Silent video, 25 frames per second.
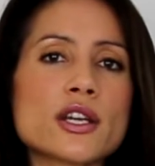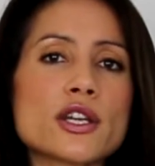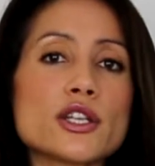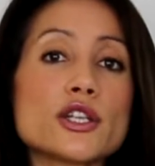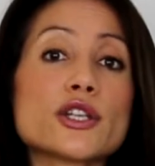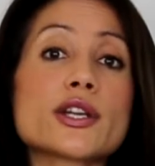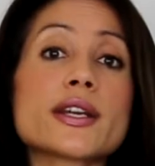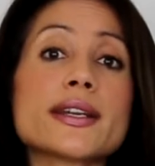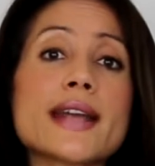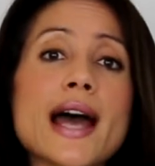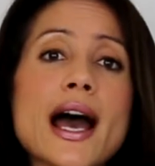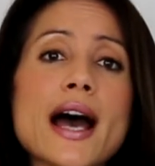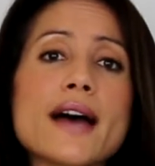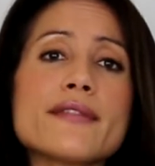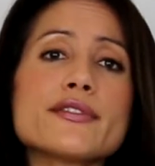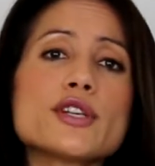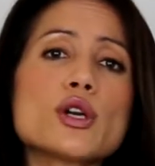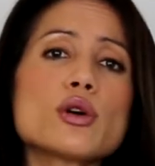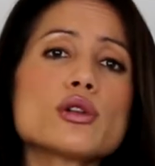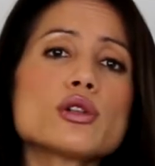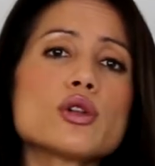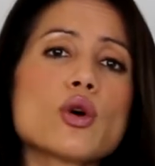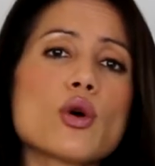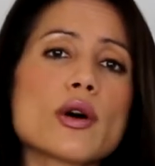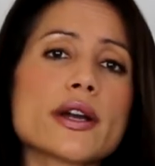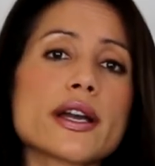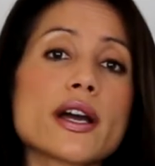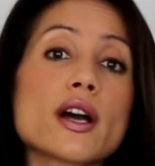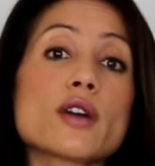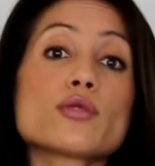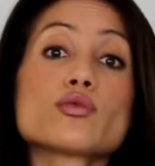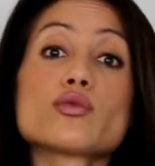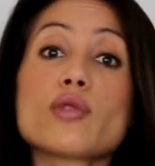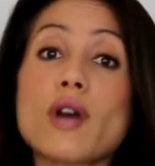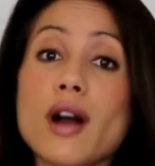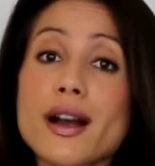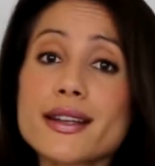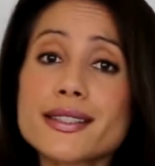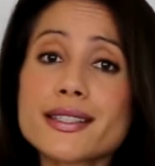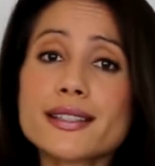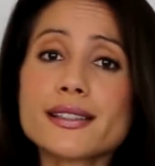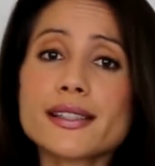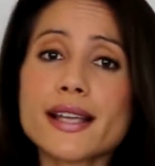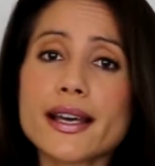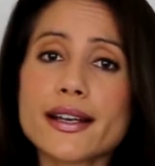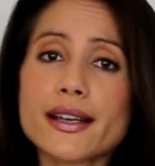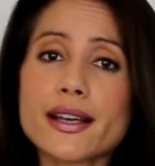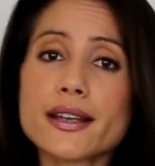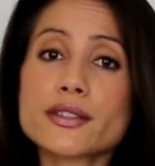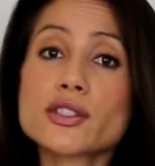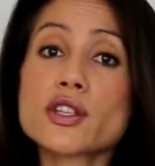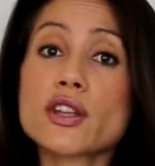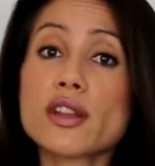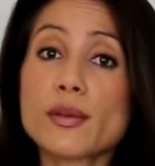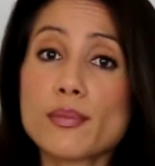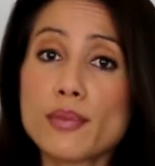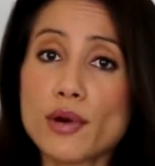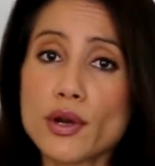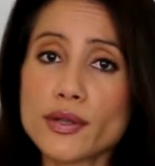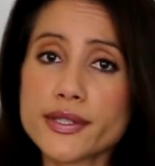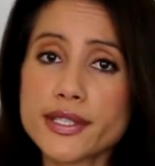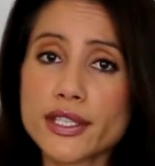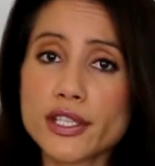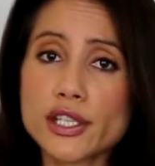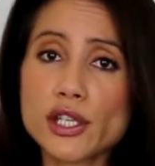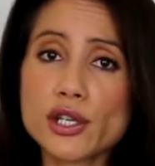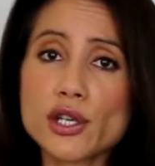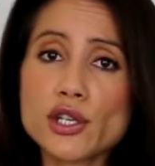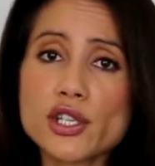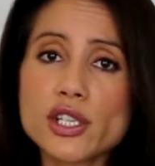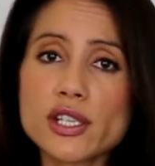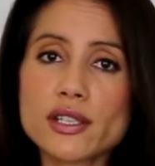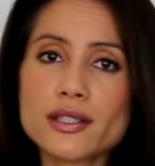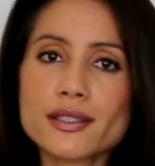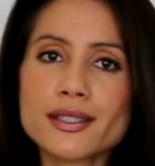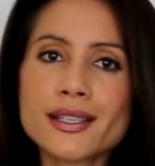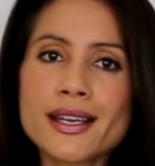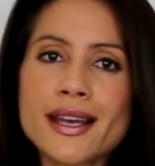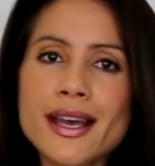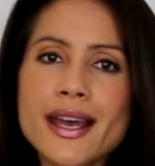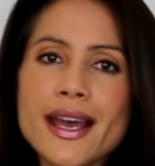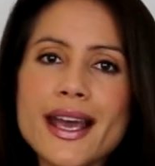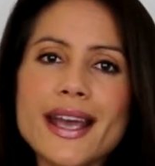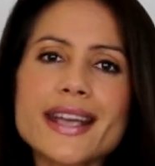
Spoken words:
you can have your lawyer write a letter to the prosecution